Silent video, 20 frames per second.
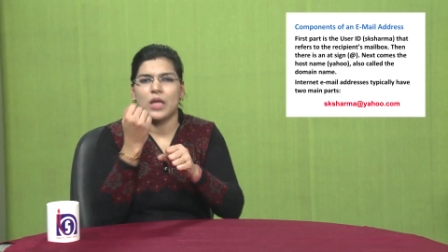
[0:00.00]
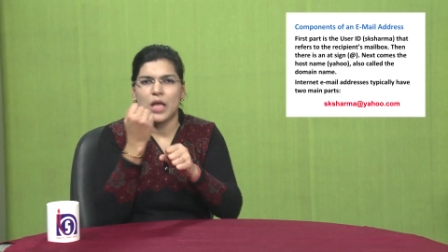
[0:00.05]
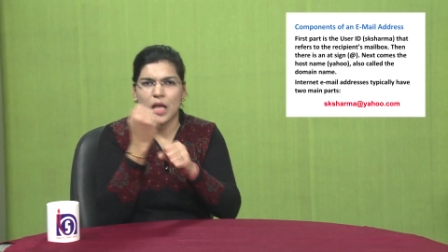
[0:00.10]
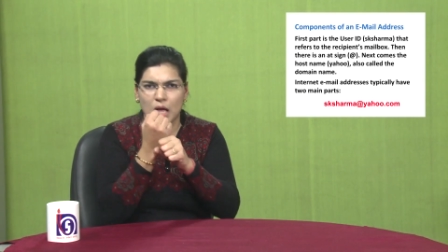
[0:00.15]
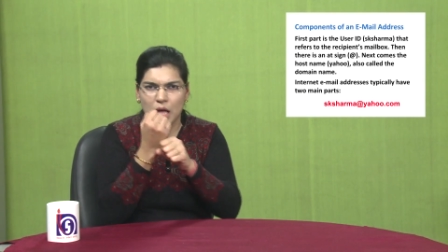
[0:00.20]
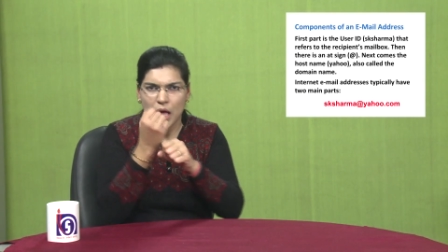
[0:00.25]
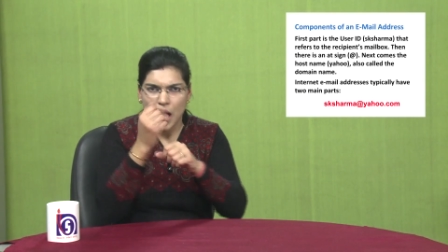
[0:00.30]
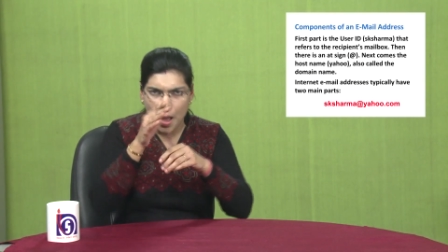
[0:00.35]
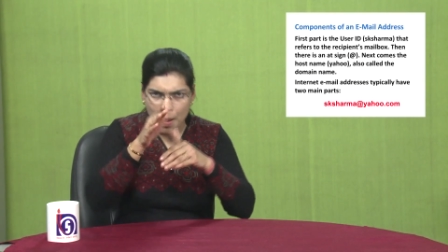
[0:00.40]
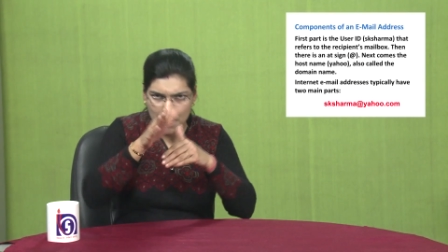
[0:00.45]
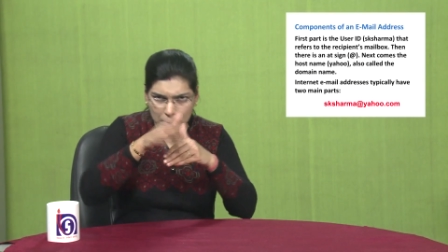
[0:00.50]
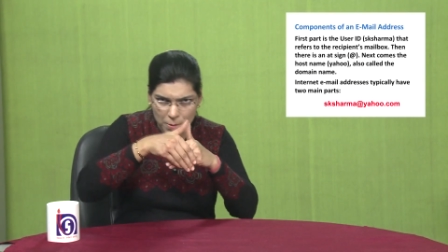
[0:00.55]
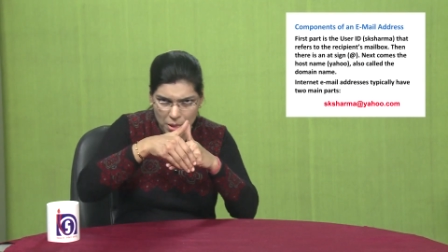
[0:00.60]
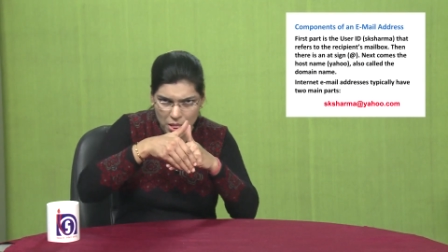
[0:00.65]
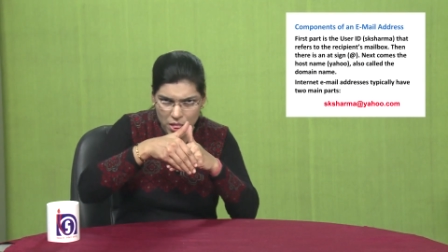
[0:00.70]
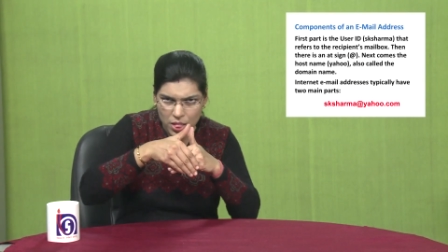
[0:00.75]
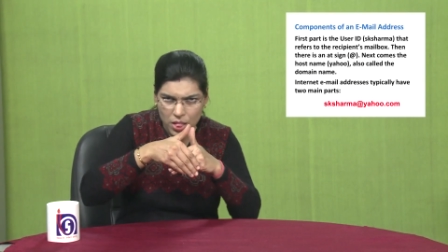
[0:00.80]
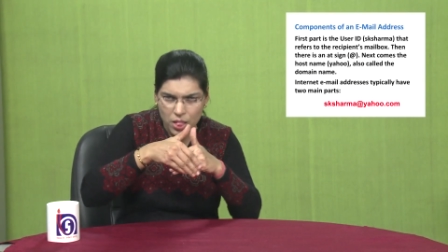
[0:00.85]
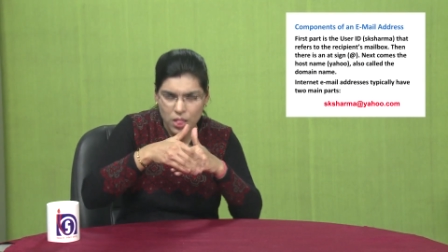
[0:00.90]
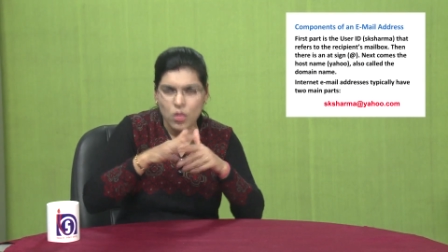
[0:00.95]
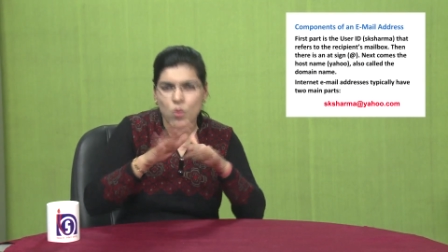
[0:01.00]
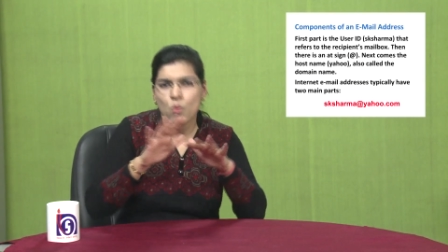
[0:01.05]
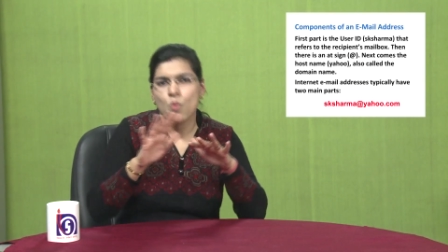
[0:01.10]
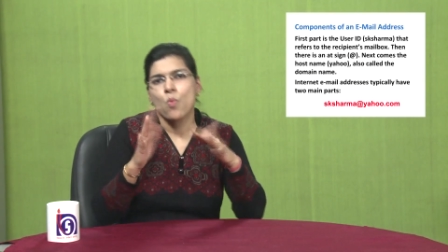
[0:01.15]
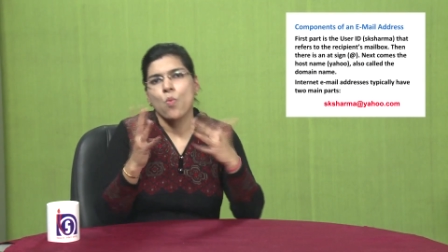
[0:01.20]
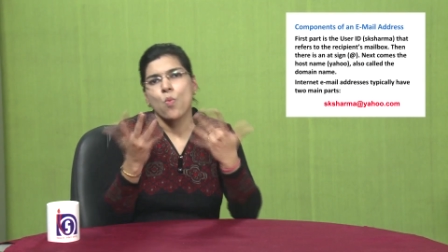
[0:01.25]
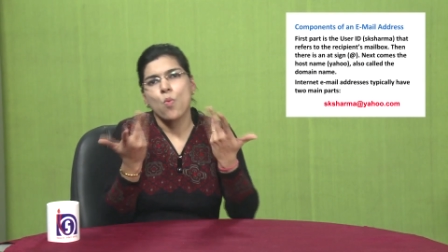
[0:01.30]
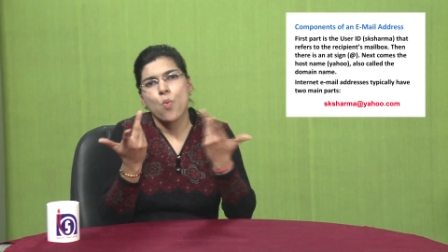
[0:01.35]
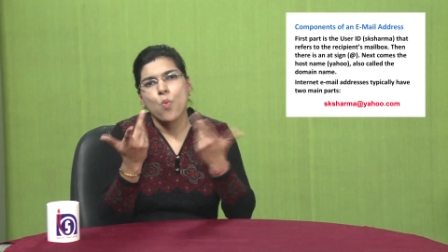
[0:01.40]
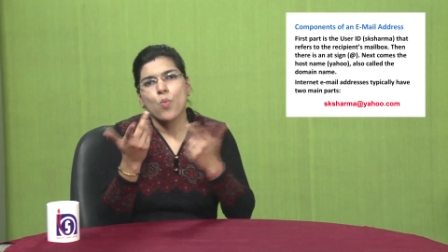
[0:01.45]
That refers to
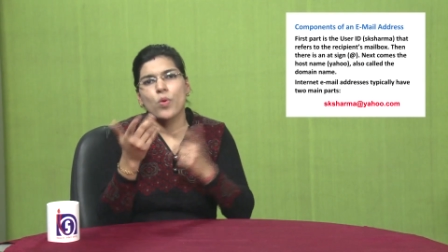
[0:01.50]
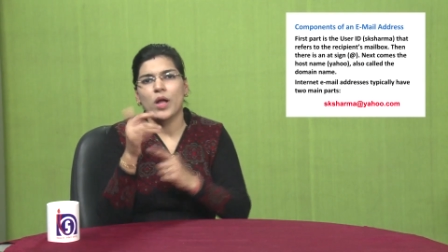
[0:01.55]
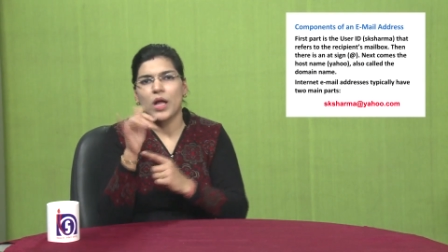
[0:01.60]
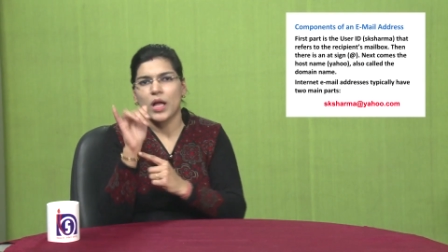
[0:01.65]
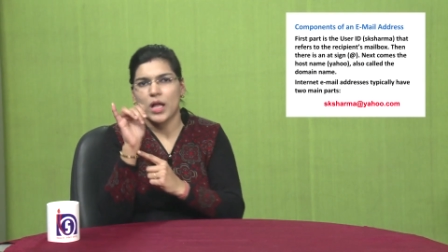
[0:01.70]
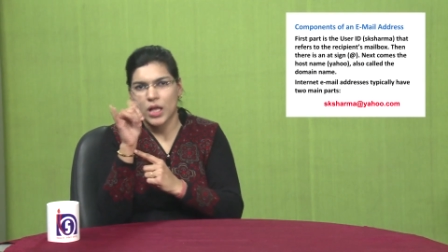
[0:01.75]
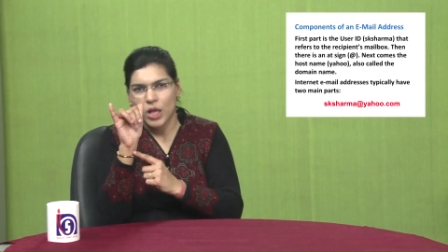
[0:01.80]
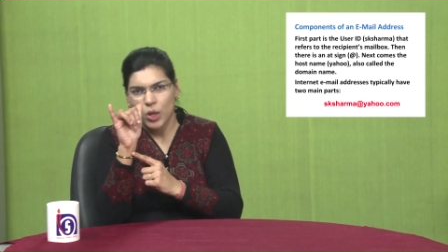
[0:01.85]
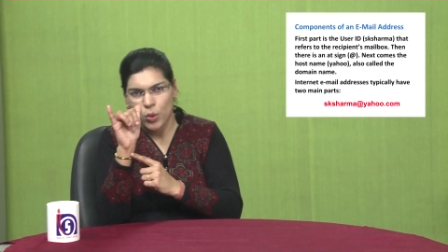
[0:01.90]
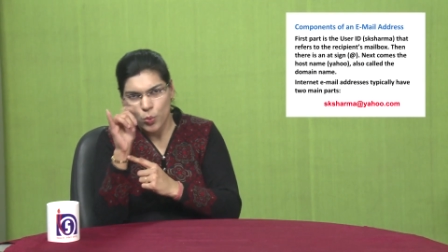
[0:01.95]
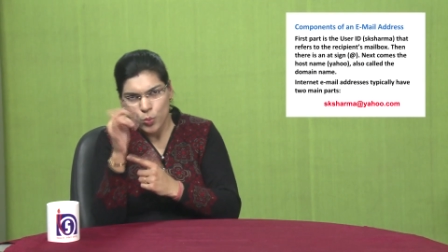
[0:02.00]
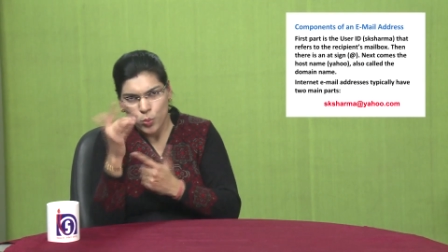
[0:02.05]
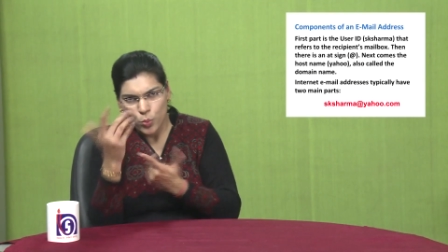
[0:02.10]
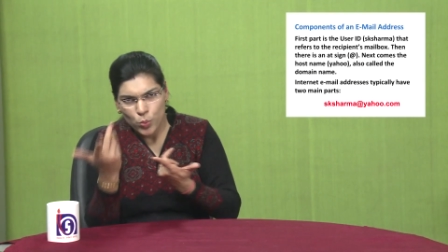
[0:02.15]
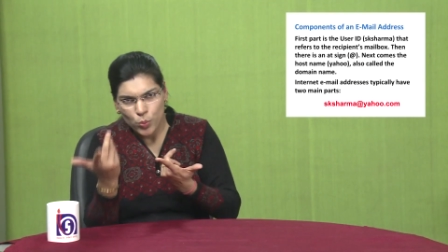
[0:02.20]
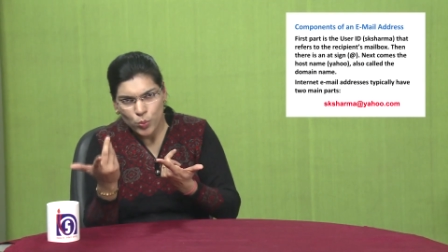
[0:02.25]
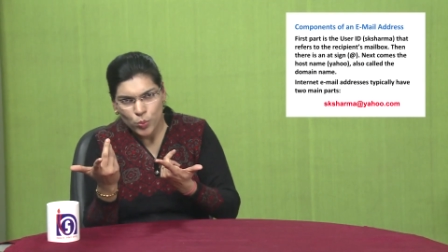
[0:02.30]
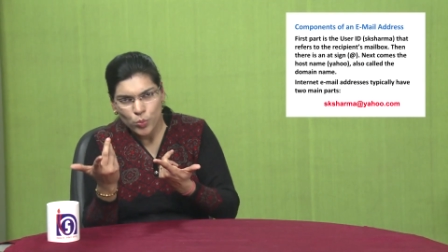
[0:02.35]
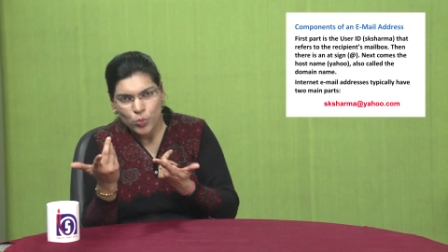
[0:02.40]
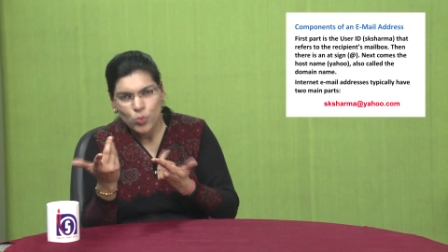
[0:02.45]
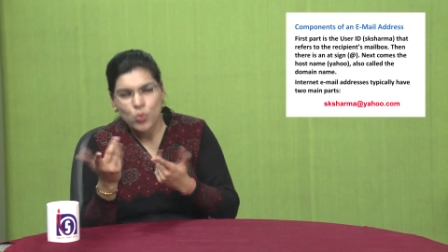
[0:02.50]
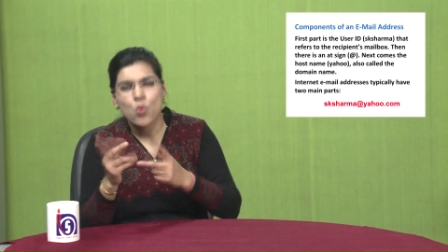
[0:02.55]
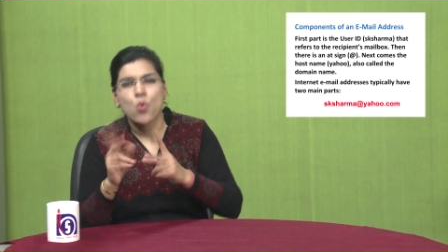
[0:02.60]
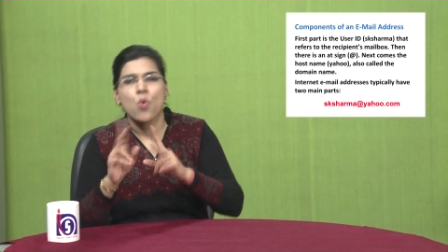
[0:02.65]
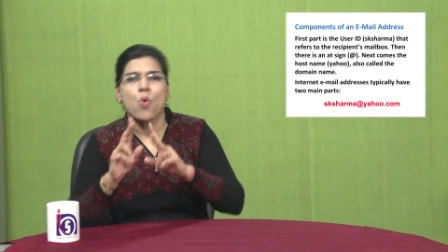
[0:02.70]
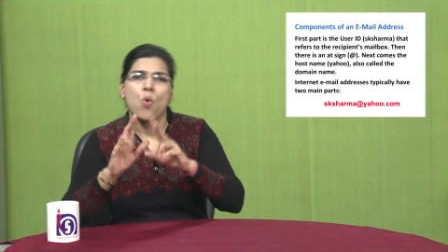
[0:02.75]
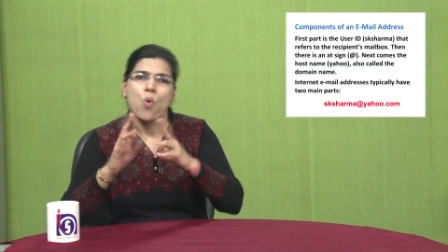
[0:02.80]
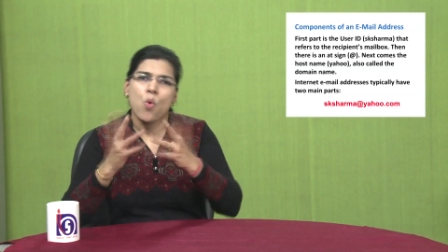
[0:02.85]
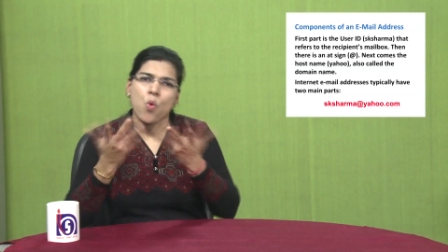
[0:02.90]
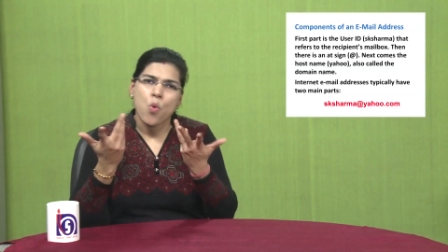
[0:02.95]
the recept's
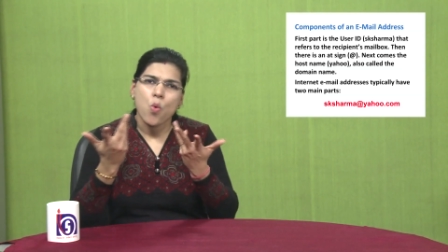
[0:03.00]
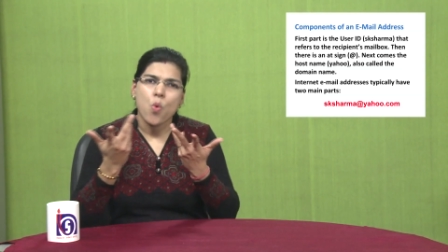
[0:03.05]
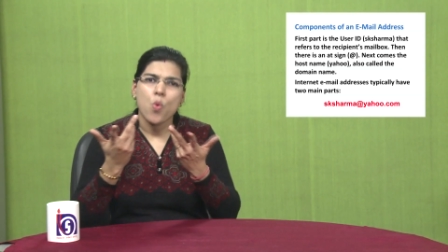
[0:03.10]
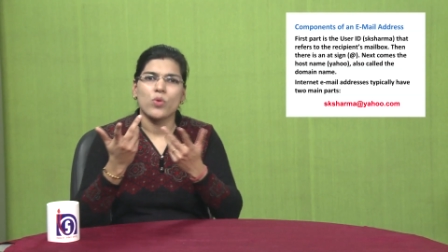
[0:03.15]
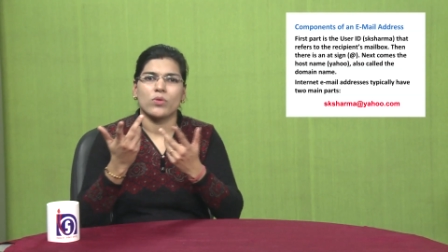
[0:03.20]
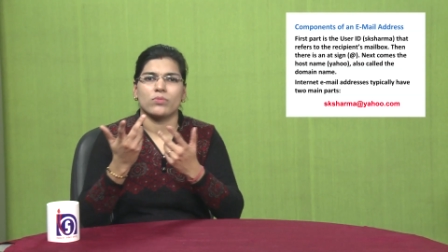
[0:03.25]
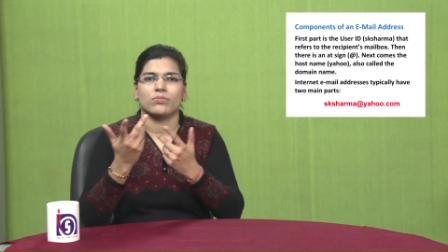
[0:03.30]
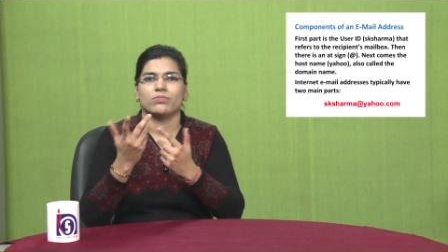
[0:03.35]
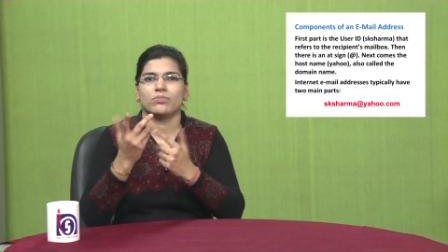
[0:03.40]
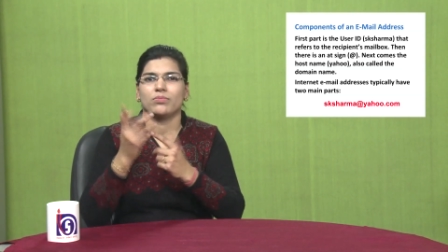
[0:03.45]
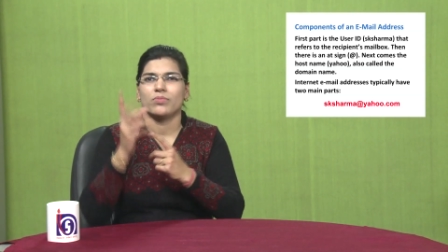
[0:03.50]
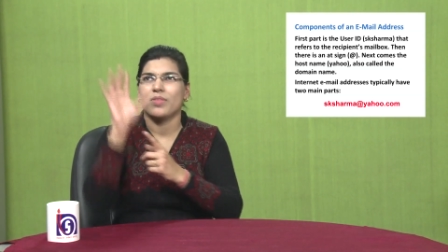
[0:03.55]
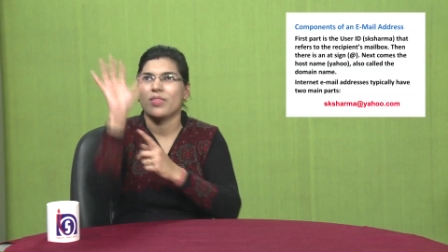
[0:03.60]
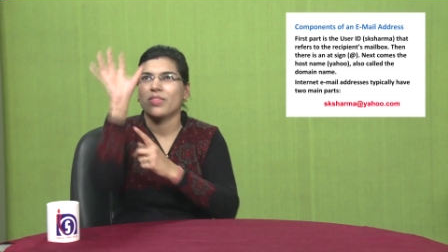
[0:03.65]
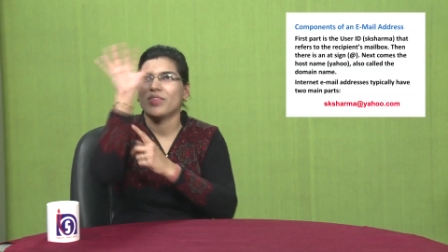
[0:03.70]
mailbox.